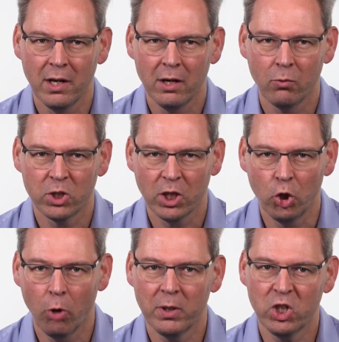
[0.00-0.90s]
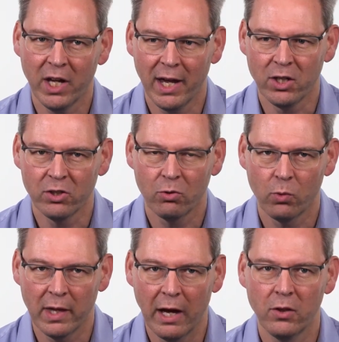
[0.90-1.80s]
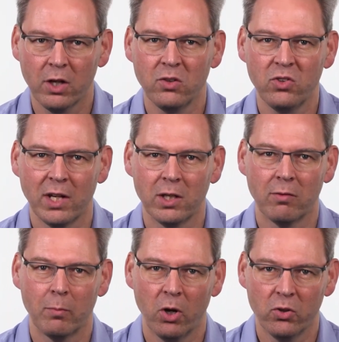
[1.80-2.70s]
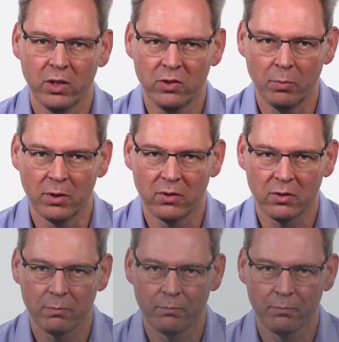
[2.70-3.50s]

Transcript: which cannot be changed without the consent of the participants.